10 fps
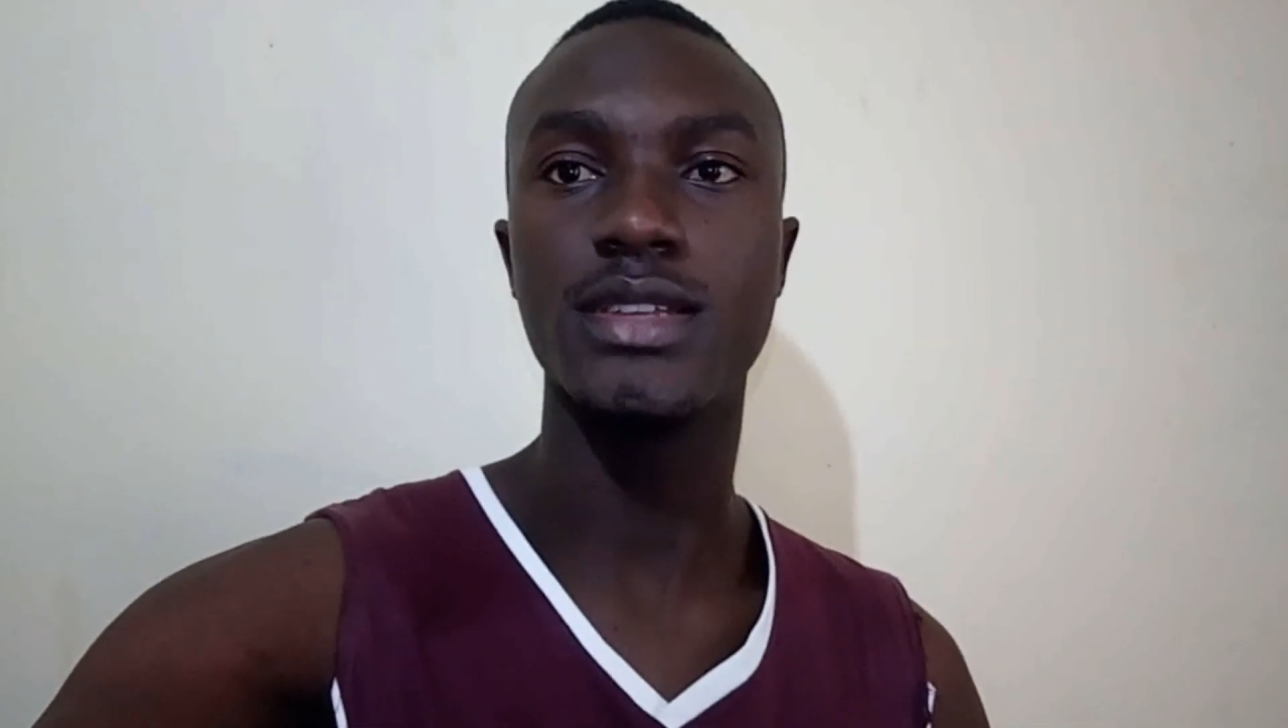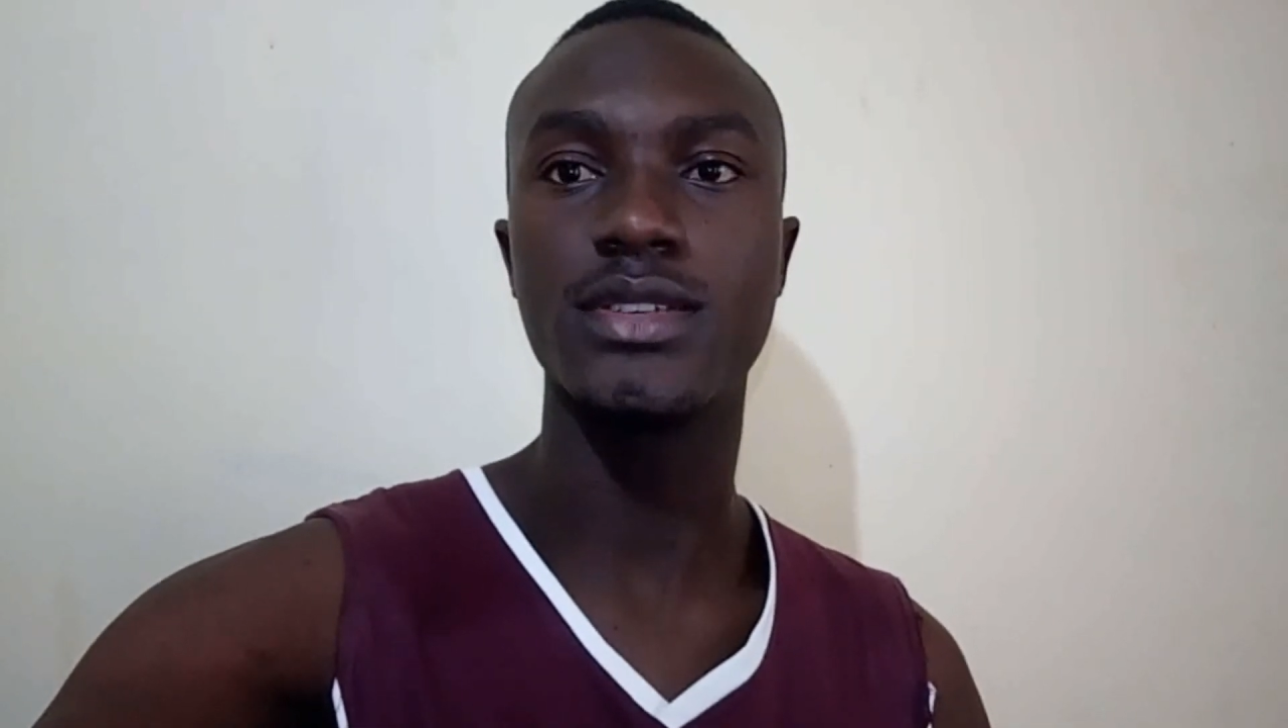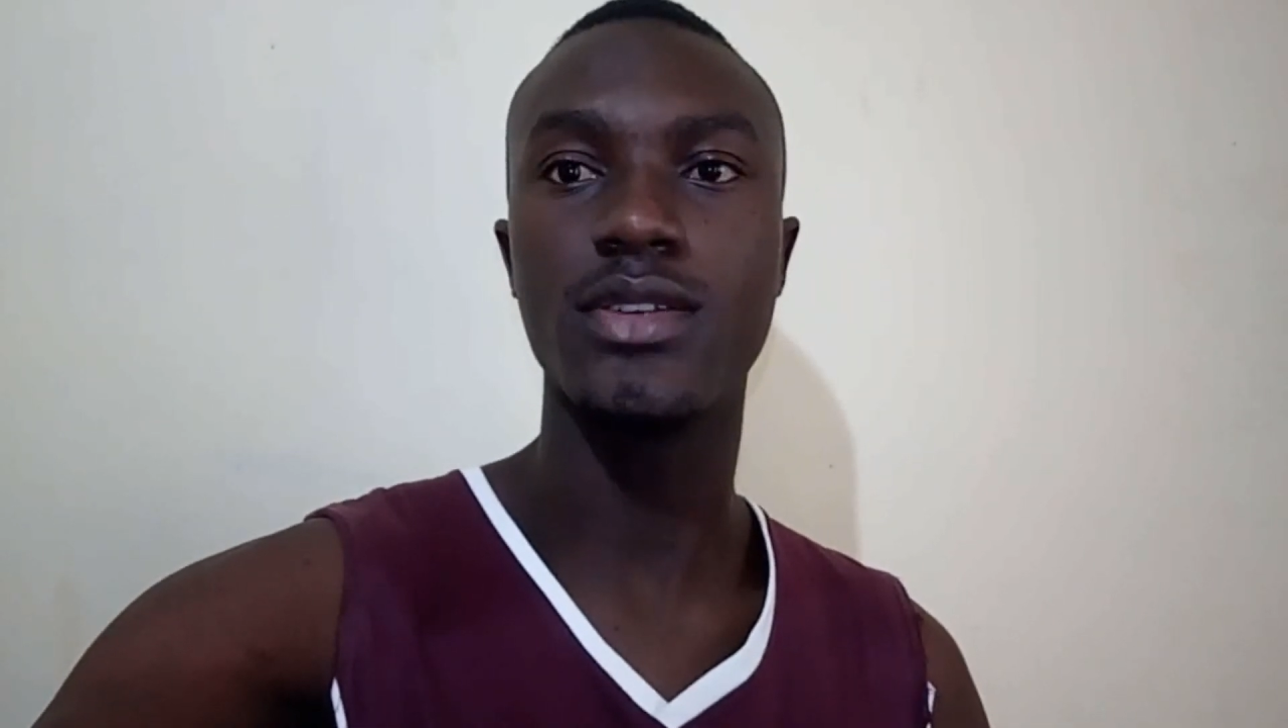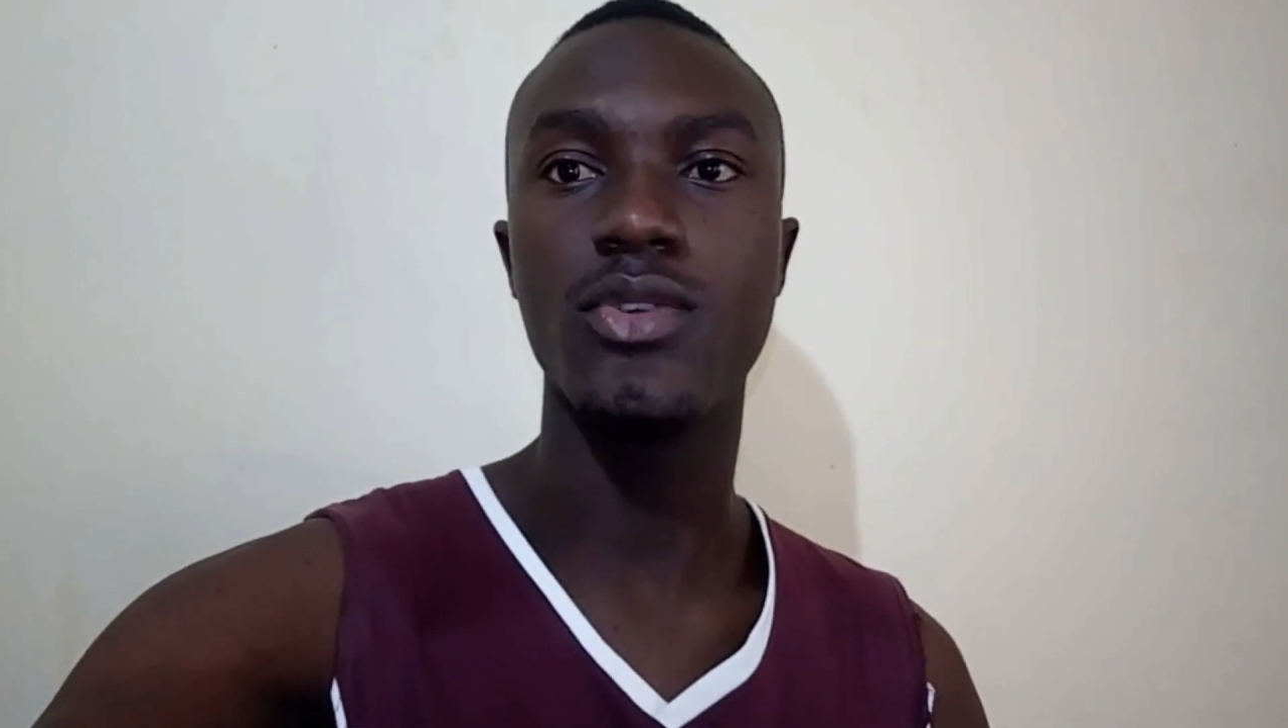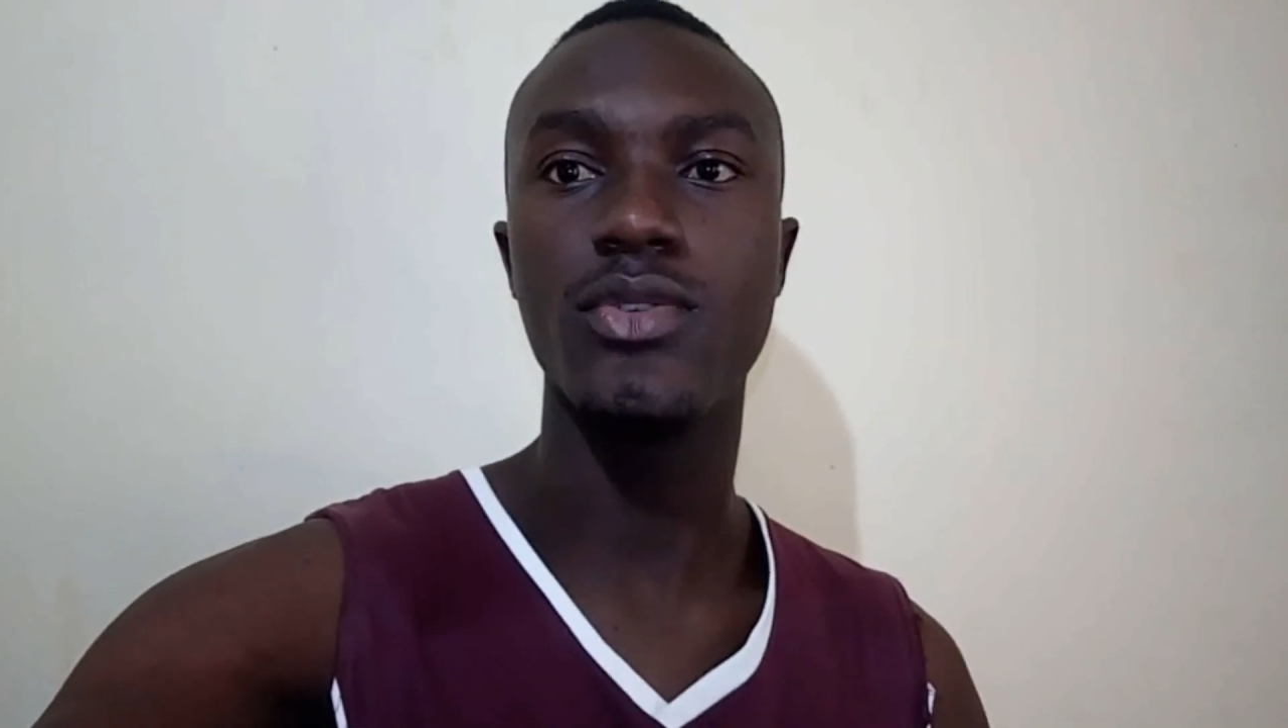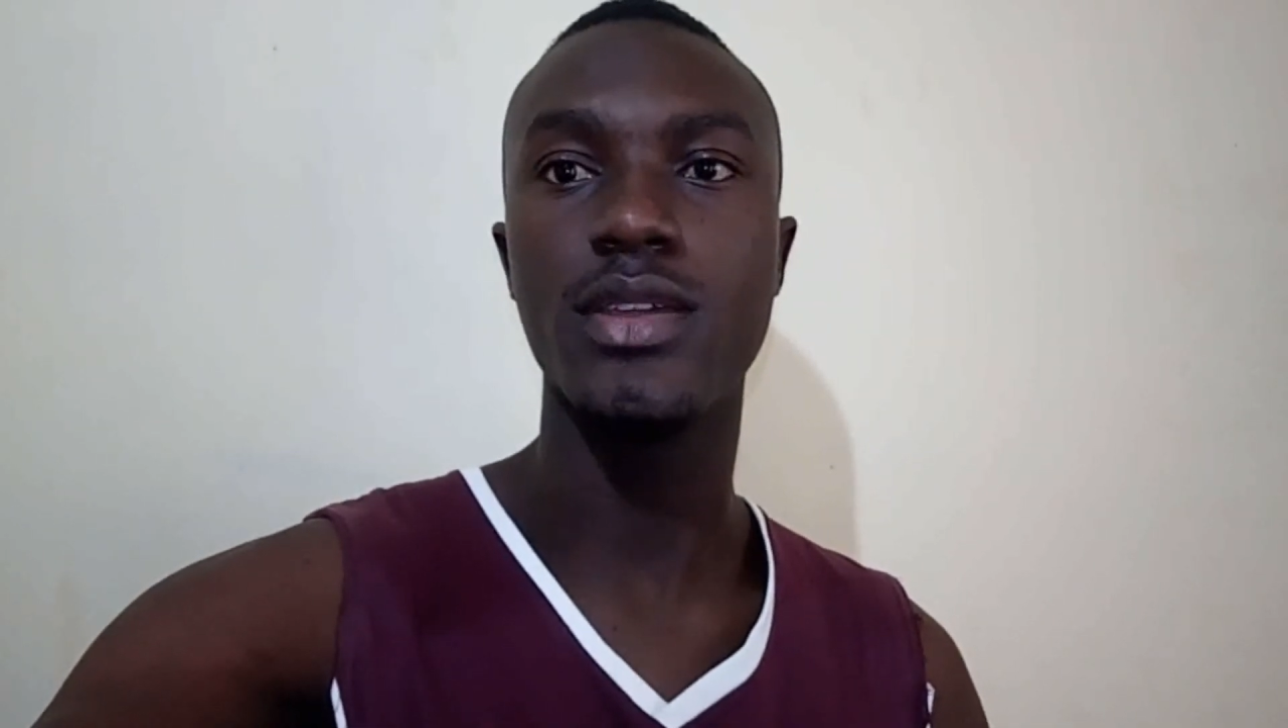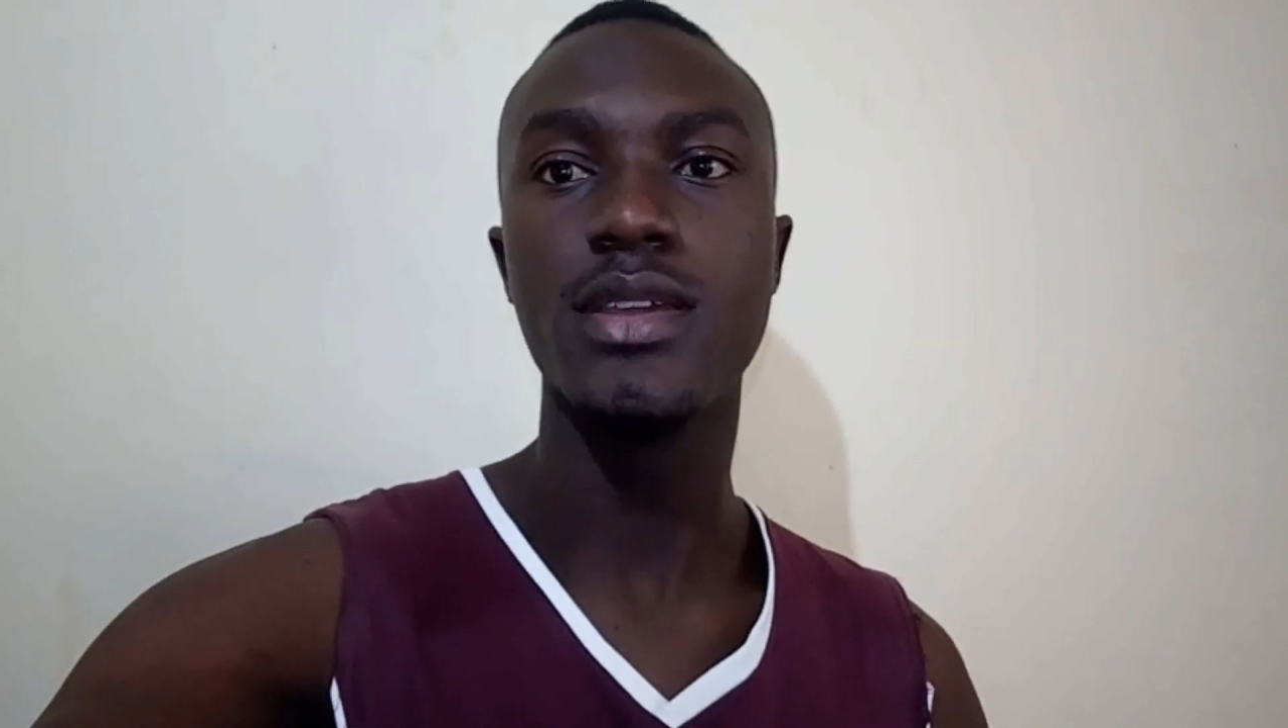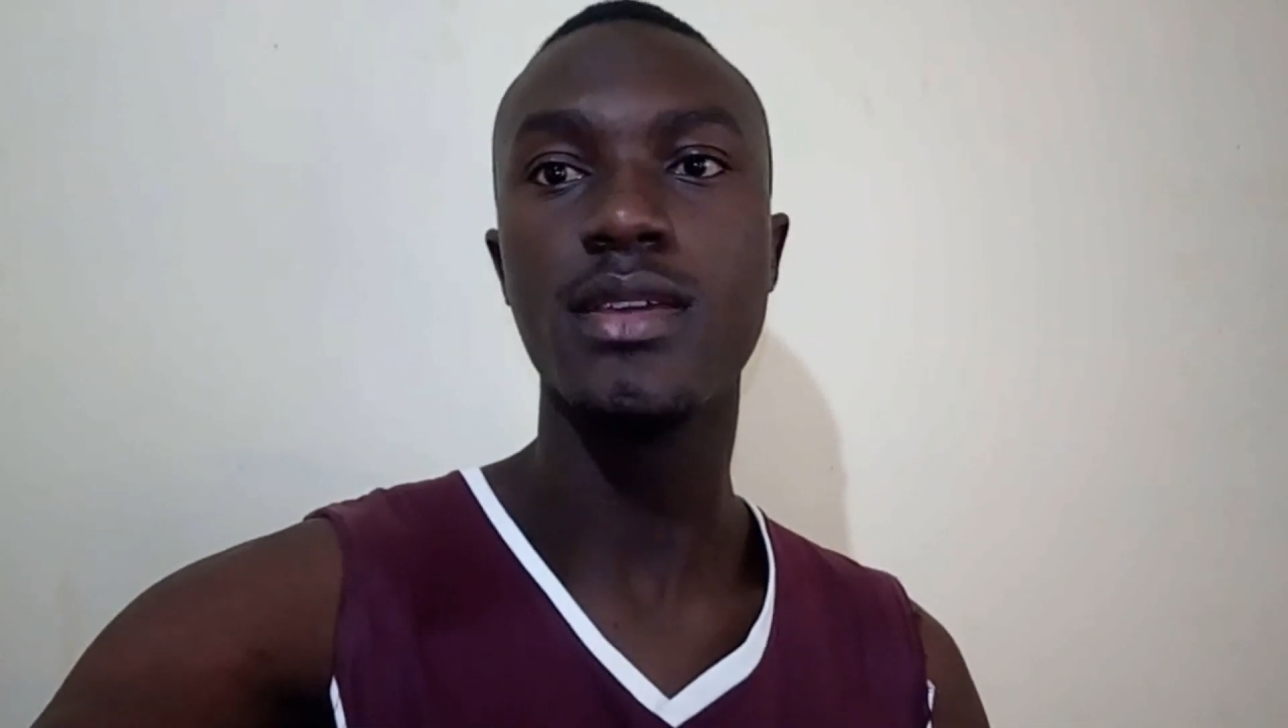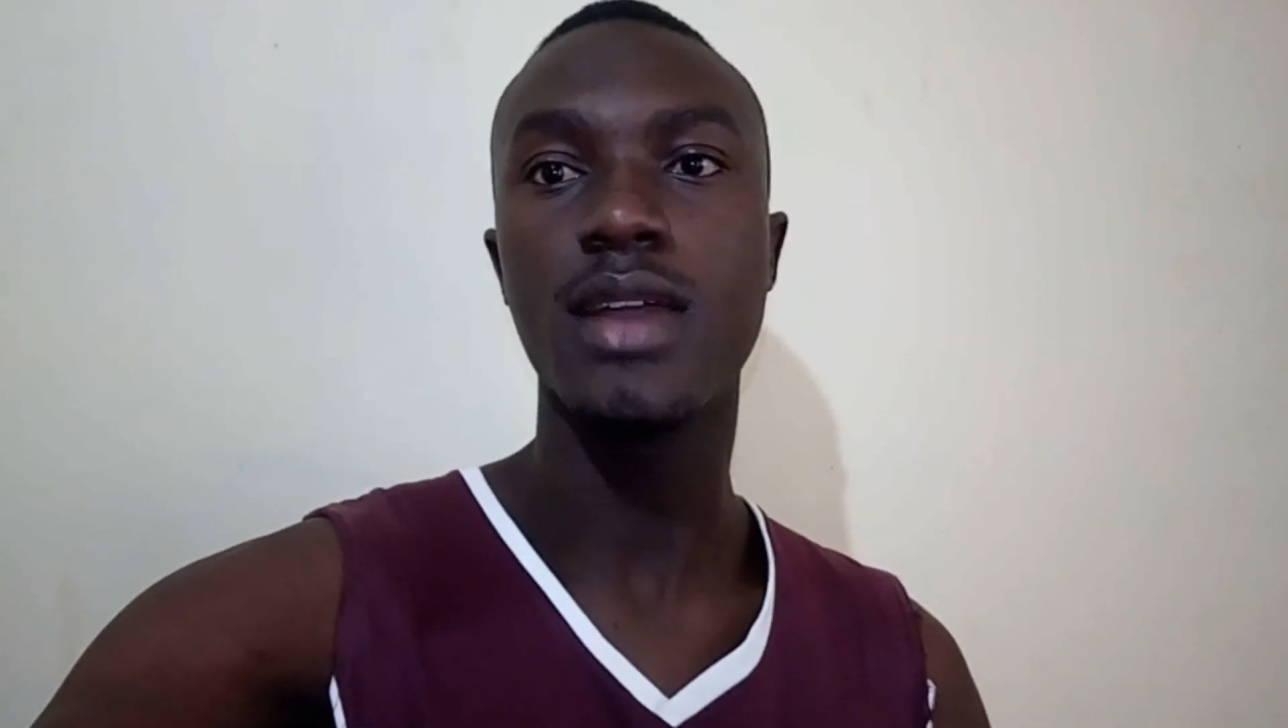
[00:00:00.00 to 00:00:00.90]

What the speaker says: next round